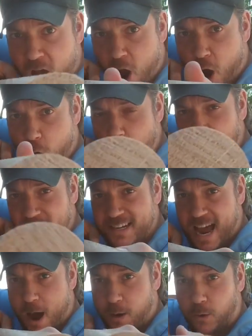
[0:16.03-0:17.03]
oak
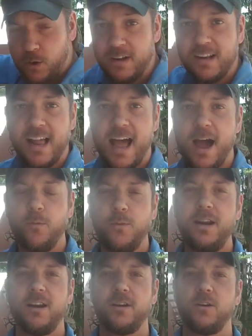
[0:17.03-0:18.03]
dowel and
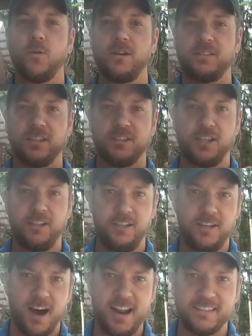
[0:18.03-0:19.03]
we are going to
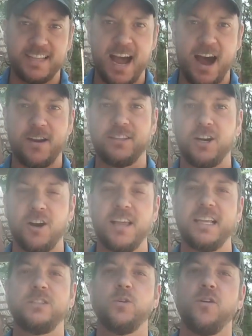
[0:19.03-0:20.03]
cut it down and turn it
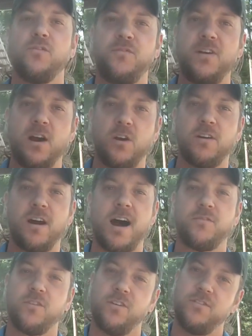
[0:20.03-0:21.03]
into a ferro
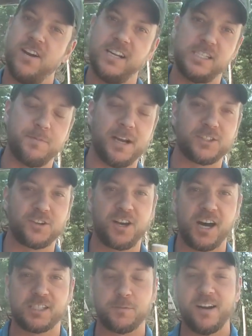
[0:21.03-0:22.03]
rod for a very special
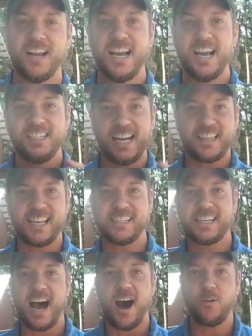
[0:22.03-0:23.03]
customer. Check
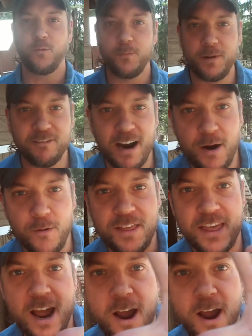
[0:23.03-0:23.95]
this out, we'll be right with you.